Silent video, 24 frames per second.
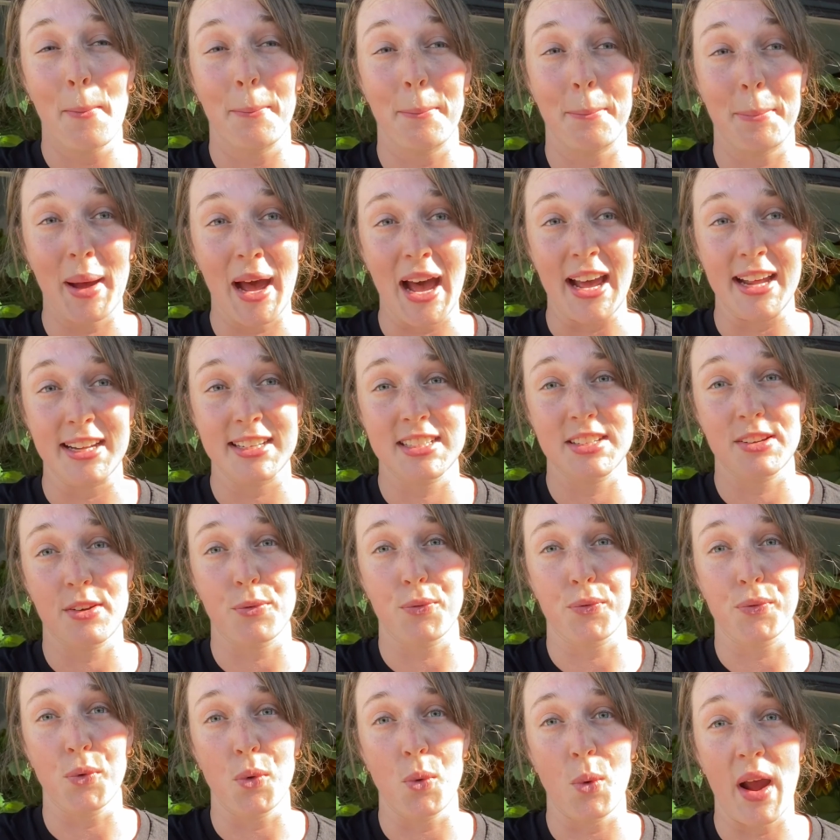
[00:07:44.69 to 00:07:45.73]
But
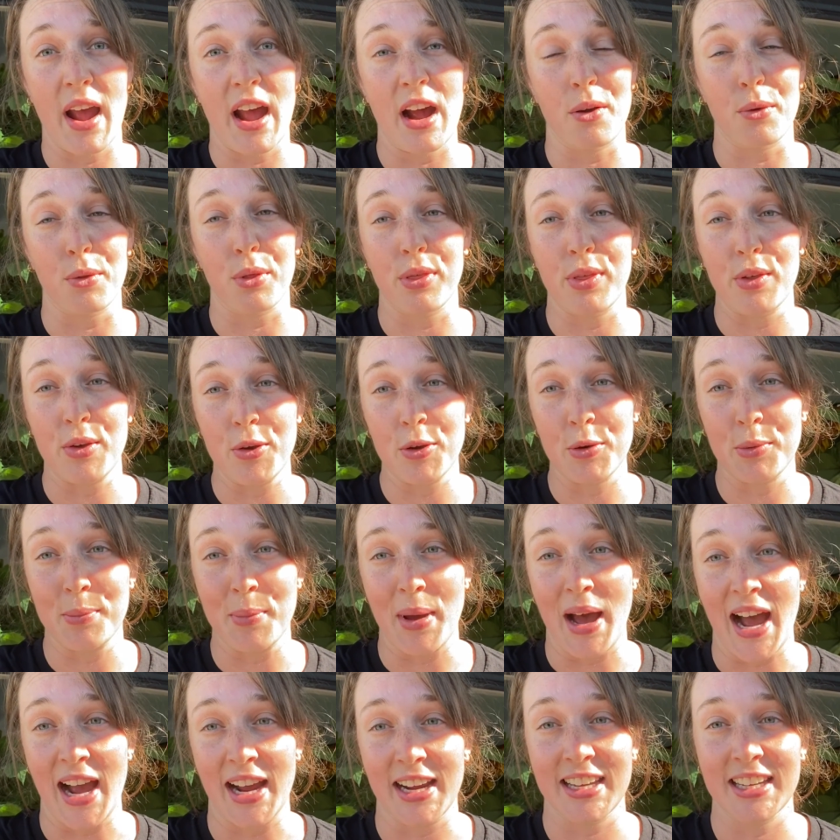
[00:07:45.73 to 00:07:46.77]
for our third
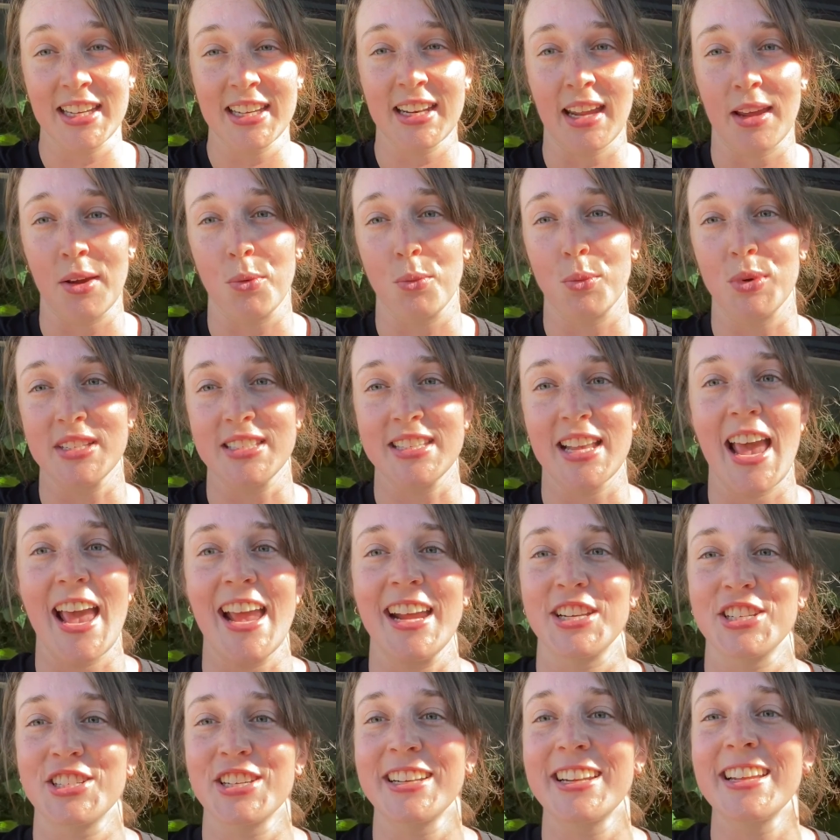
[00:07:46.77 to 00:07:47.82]
market, it was
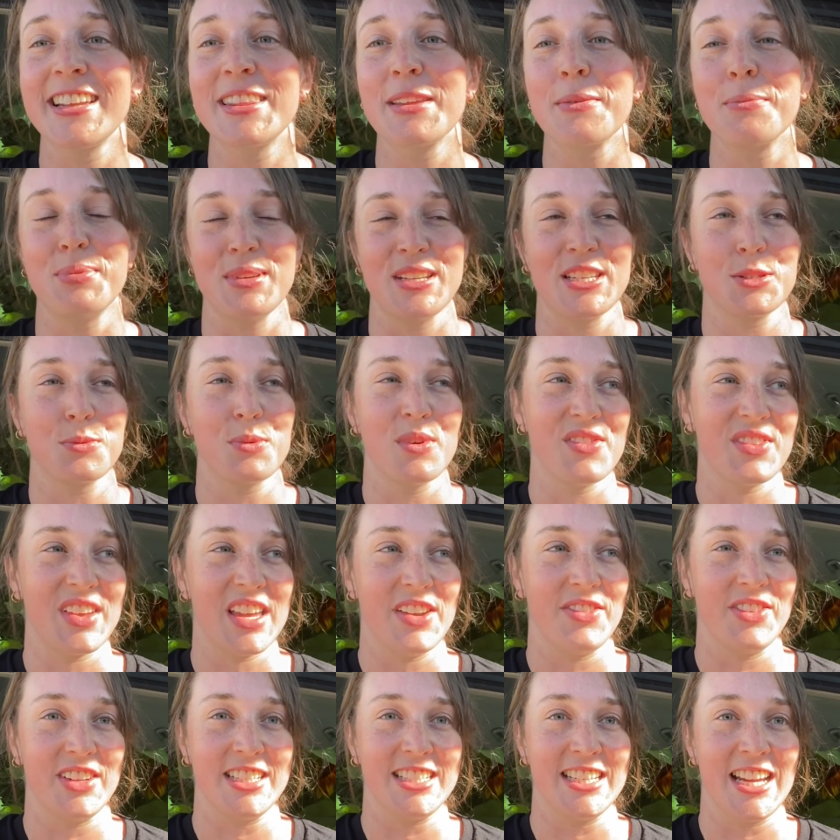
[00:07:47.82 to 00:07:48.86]
actually the best we've
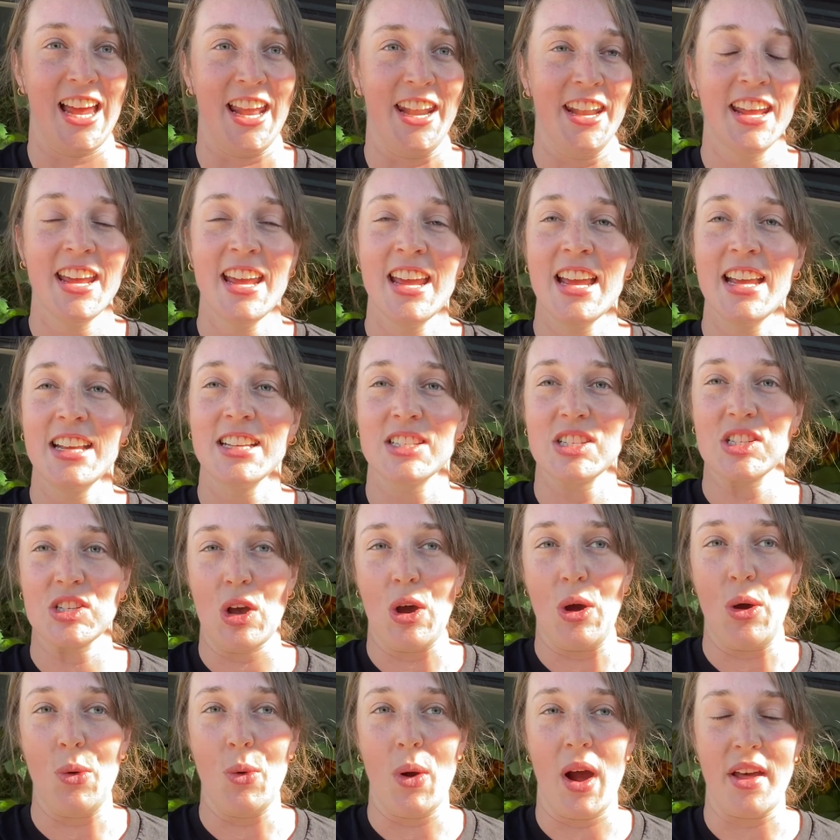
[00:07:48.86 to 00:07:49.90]
ever done.
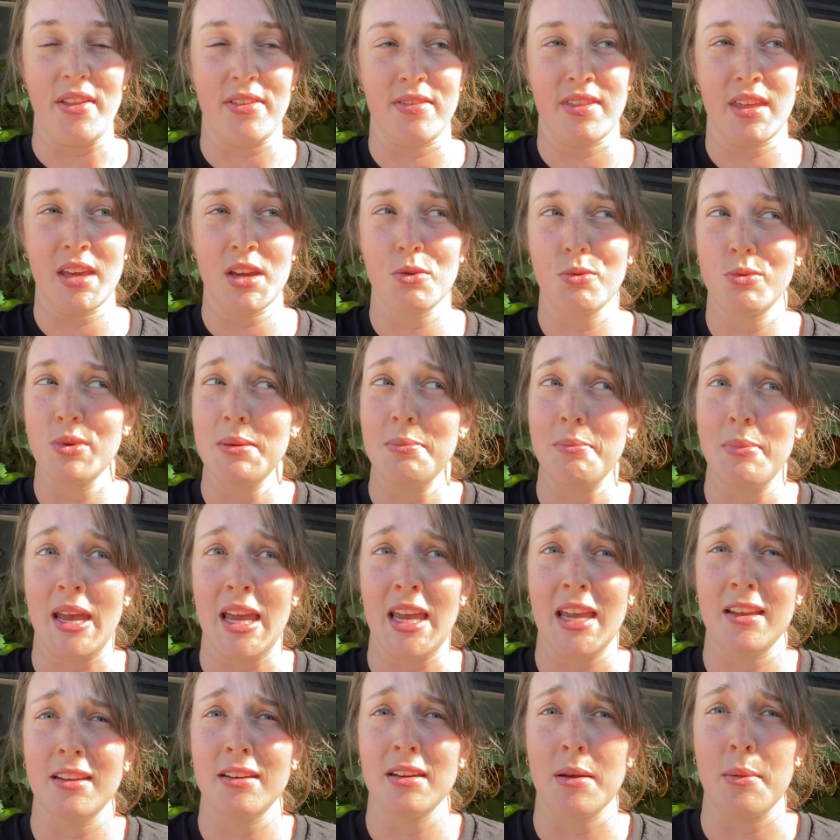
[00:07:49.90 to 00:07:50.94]
So I think we
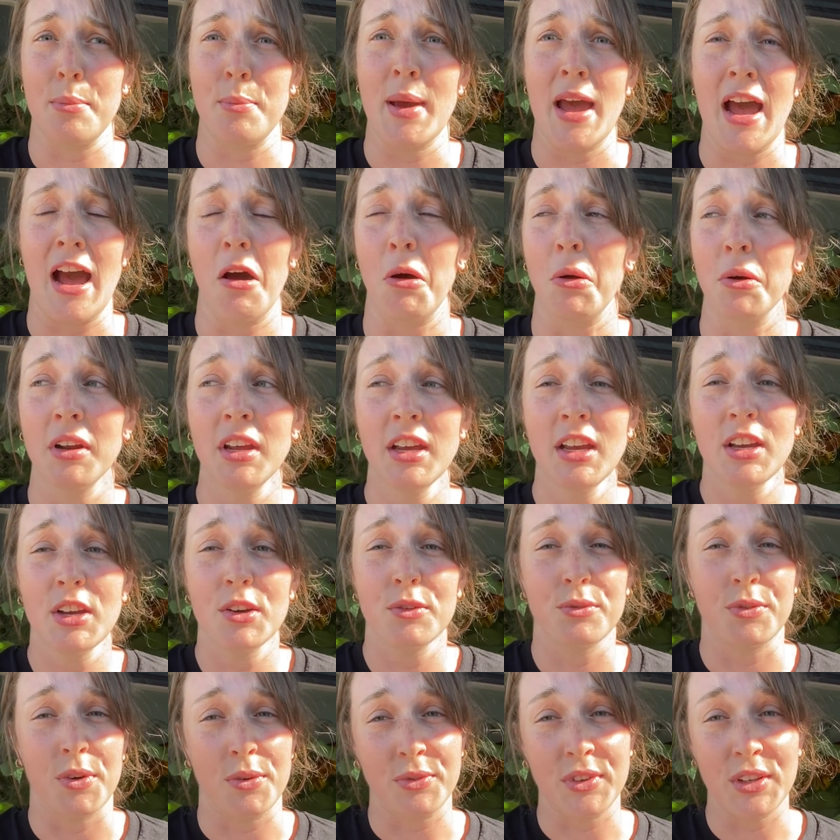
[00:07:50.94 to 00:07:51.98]
made about
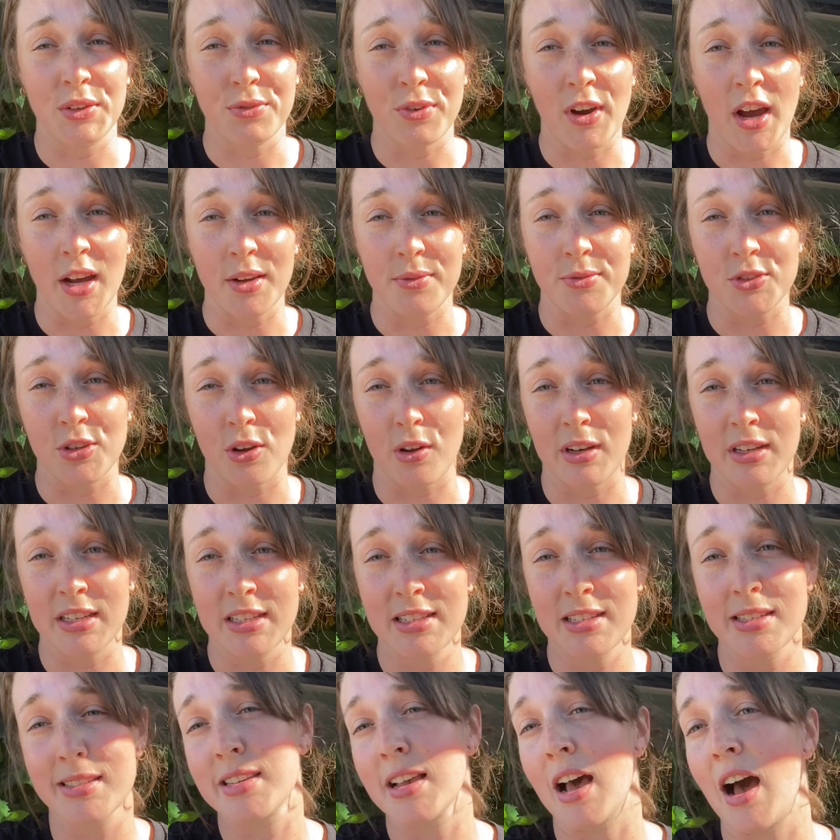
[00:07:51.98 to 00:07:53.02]

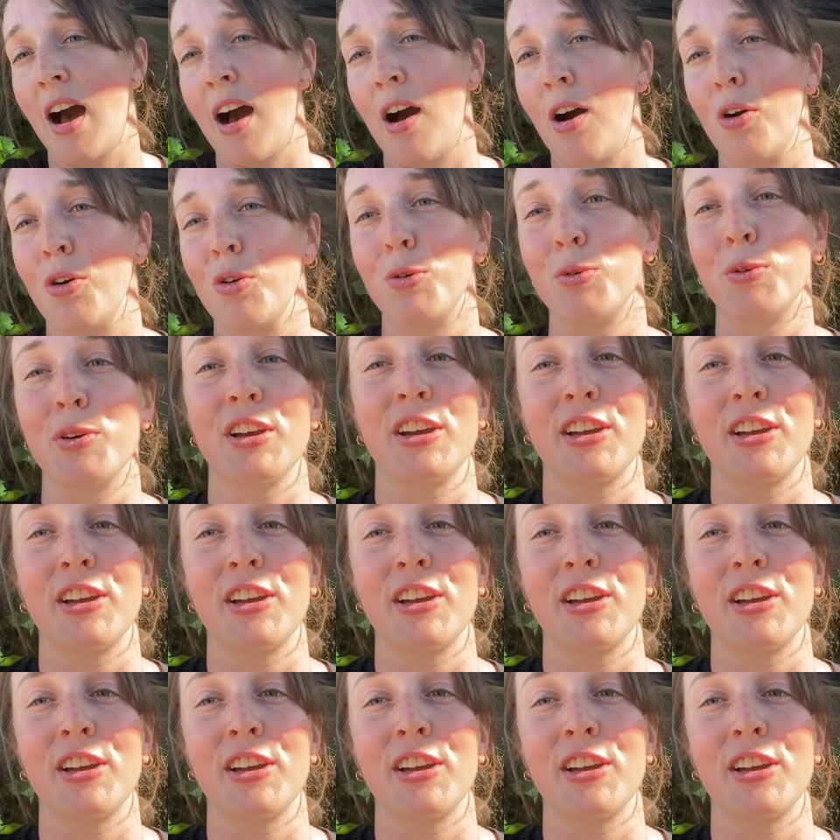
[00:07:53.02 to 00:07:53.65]
$55. I'll